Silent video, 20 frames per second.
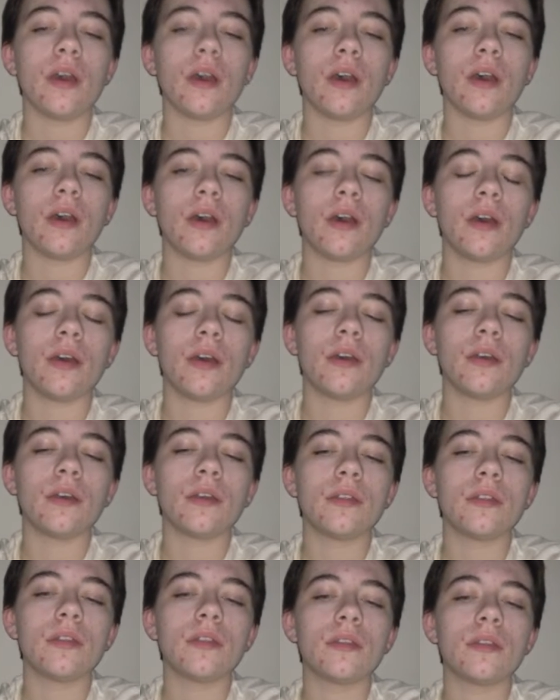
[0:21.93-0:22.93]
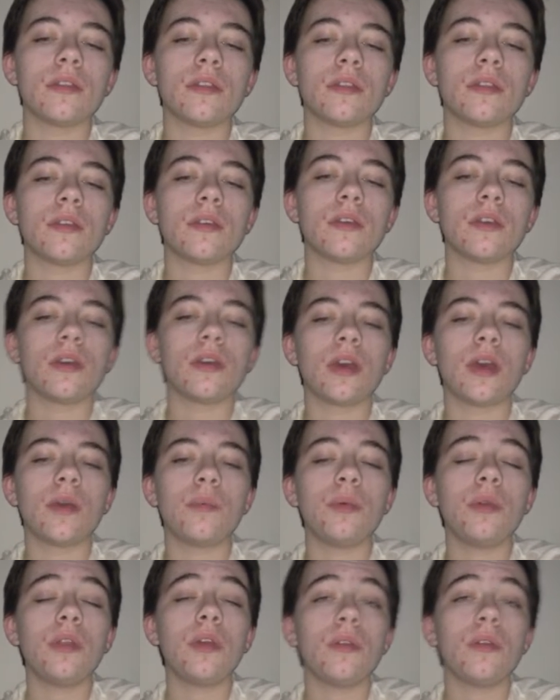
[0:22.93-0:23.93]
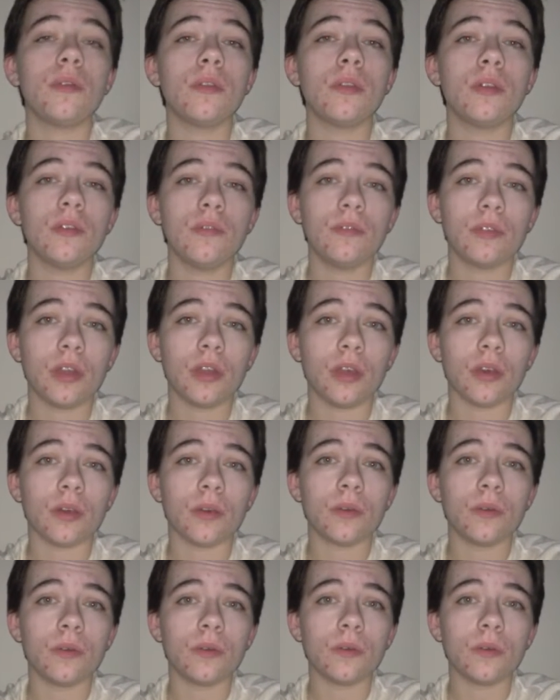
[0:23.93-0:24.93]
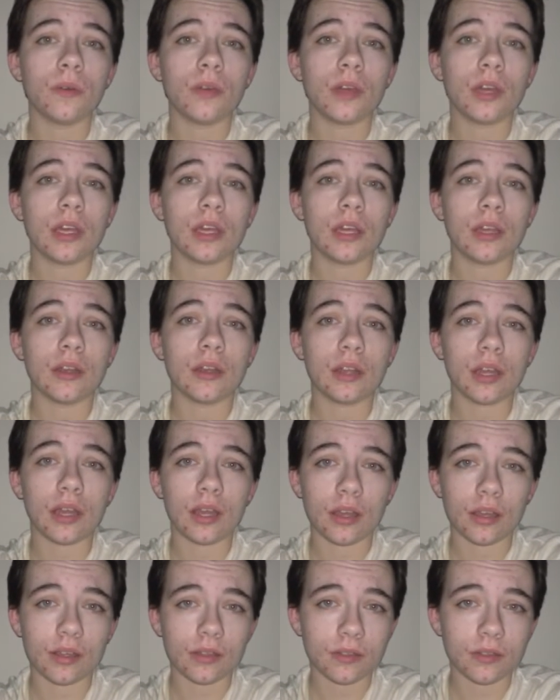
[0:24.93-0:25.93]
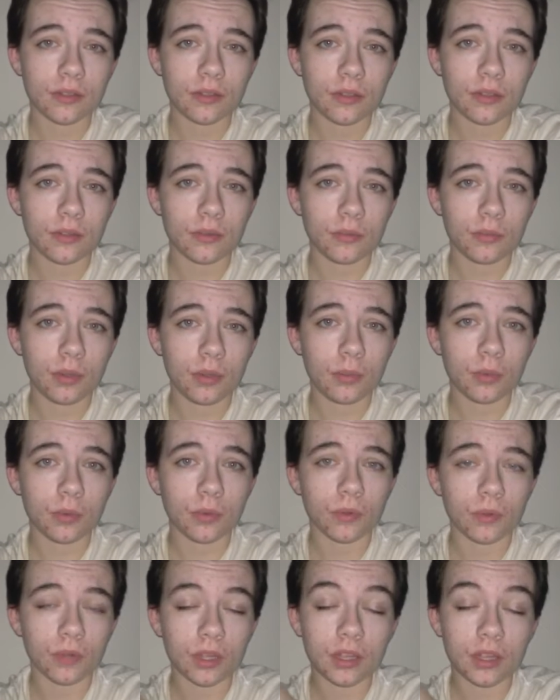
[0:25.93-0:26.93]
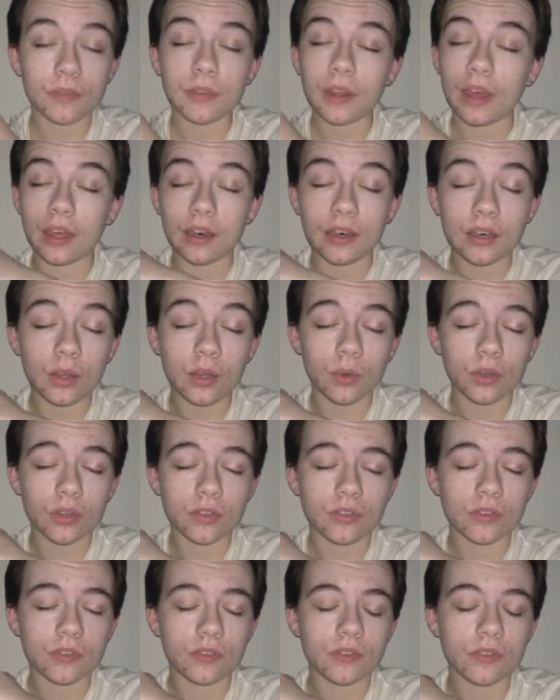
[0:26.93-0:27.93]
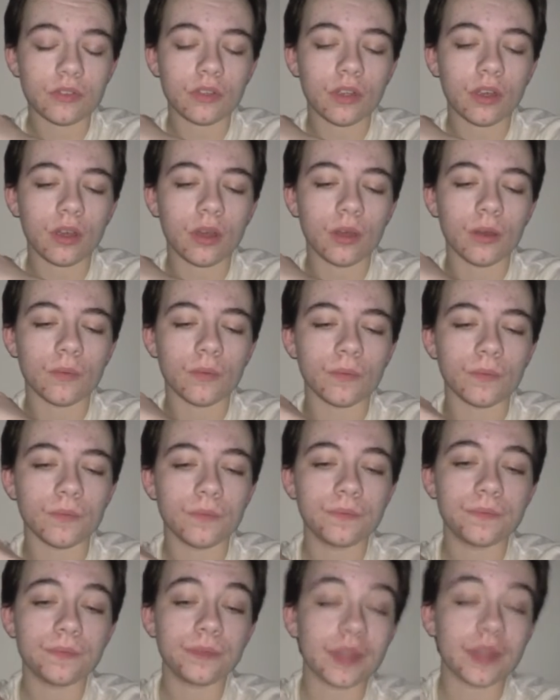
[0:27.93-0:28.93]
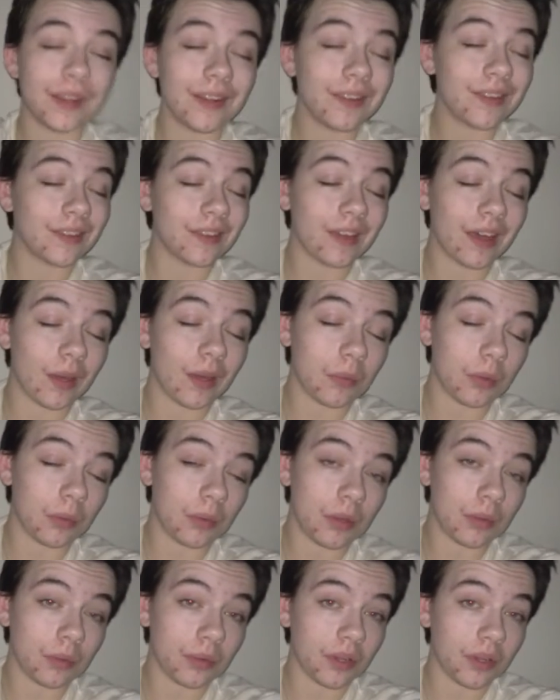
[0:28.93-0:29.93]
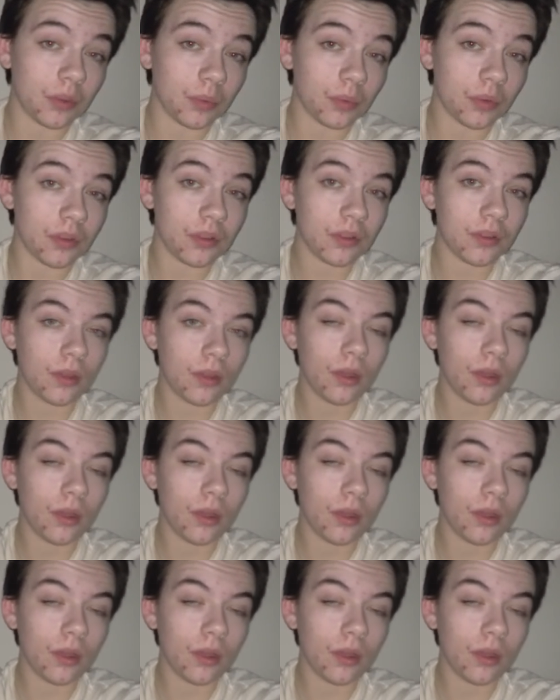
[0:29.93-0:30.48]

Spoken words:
Uh, I put out a video and I asked people like if they had any questions, anything that I might be able to help with,